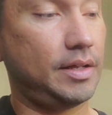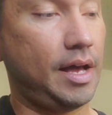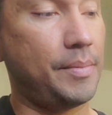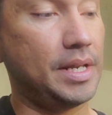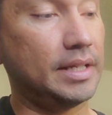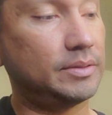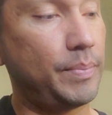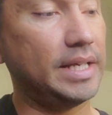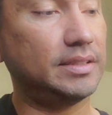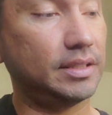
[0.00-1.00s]
it's
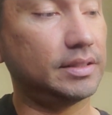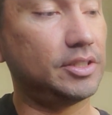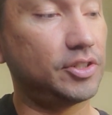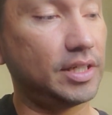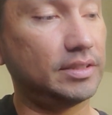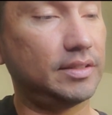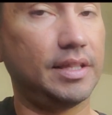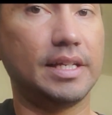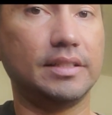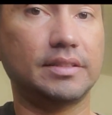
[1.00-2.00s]
basically just
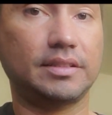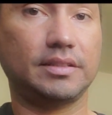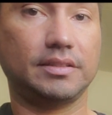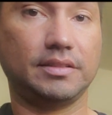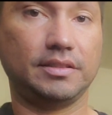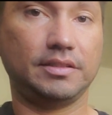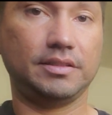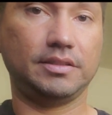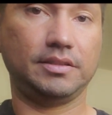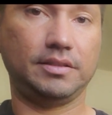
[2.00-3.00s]
this
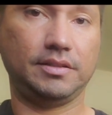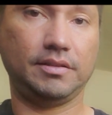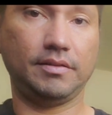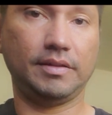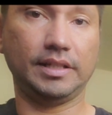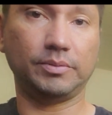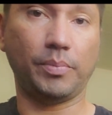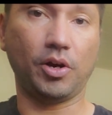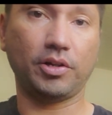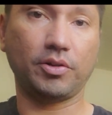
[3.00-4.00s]

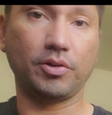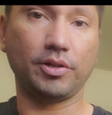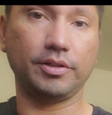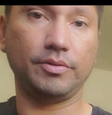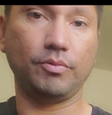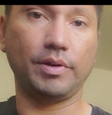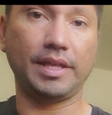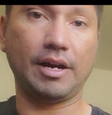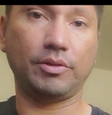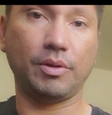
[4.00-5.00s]
bar chord
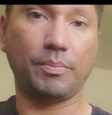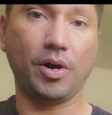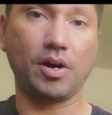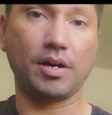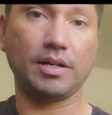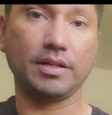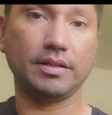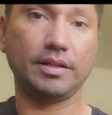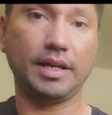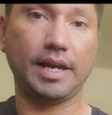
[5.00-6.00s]
without the bar,
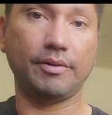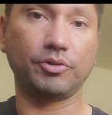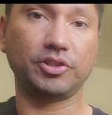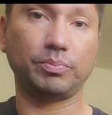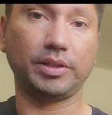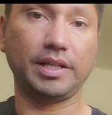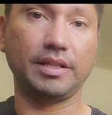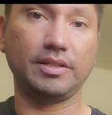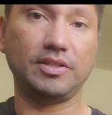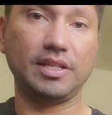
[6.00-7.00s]
and we're just
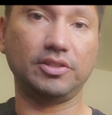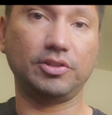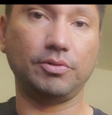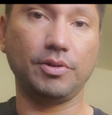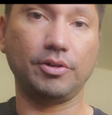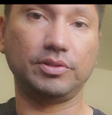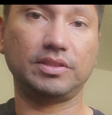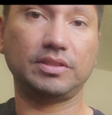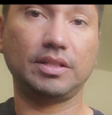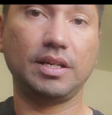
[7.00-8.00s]
playing these two
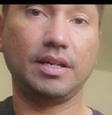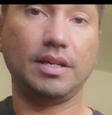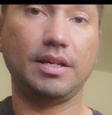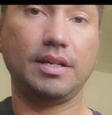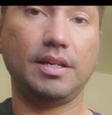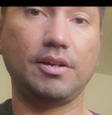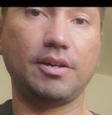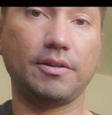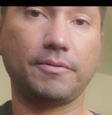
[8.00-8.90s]
notes here.